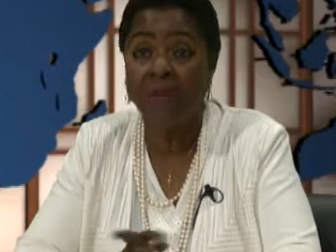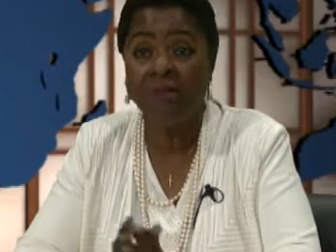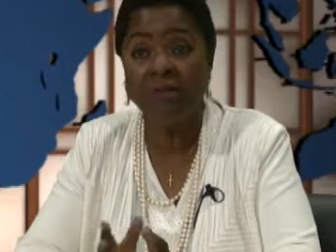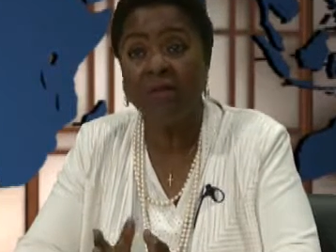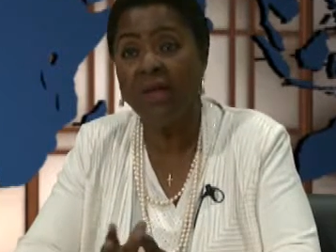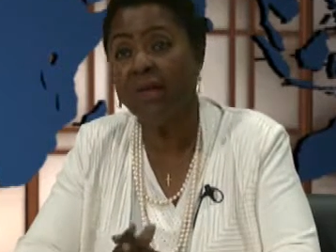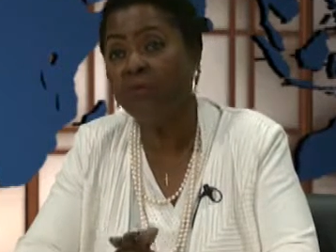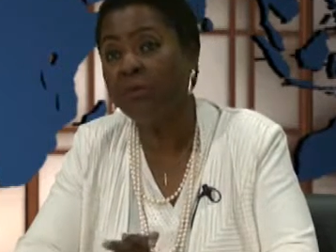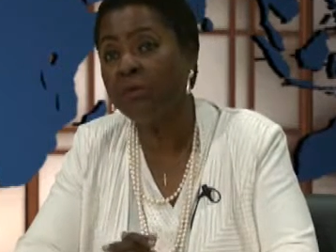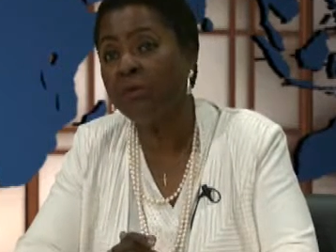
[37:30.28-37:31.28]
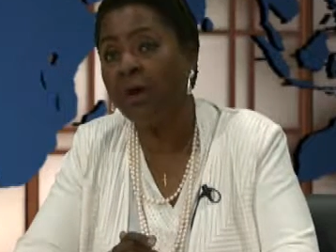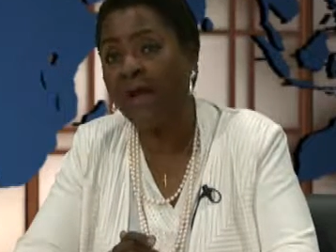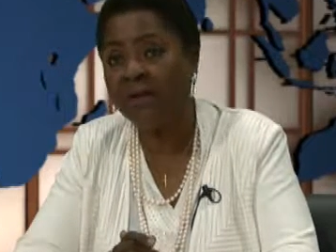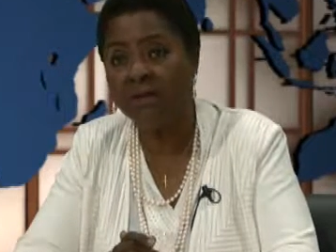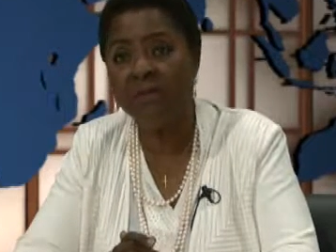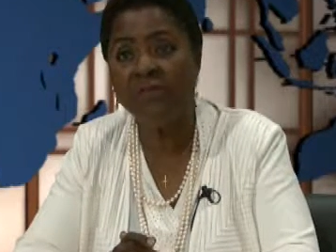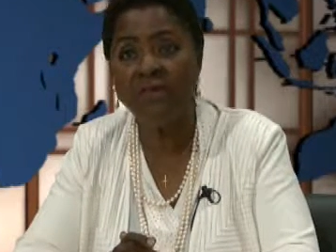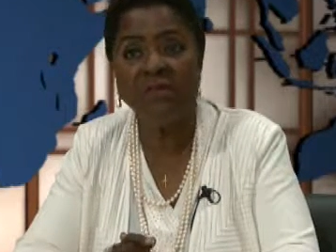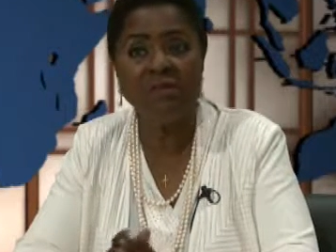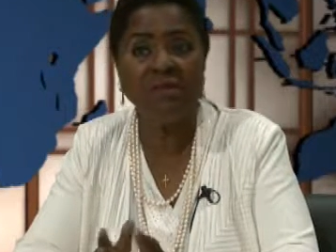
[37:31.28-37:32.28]
just getting through your
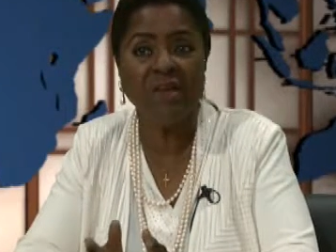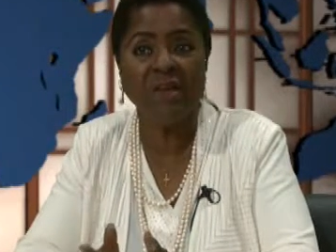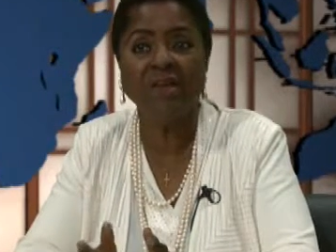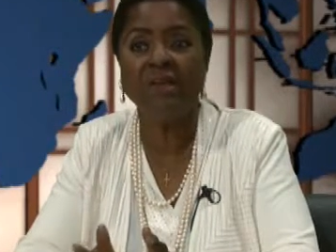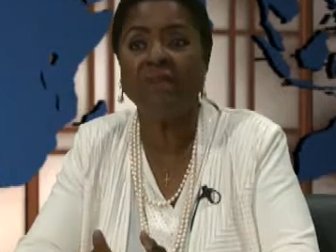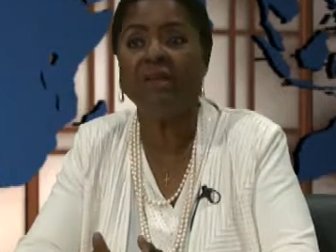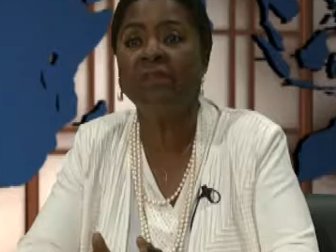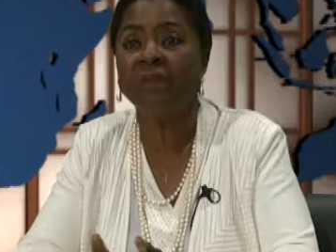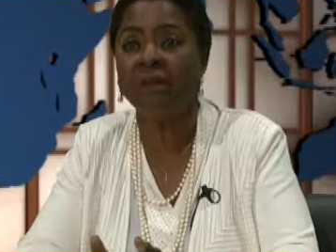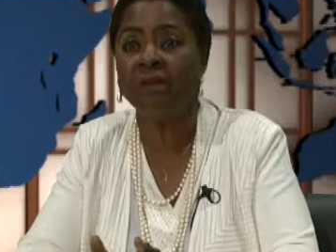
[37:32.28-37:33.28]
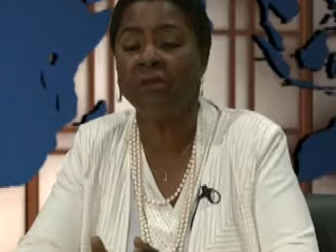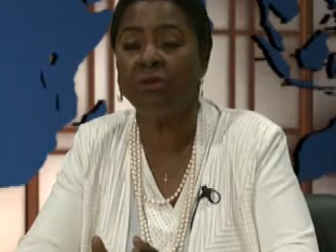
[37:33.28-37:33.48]
activities of daily living.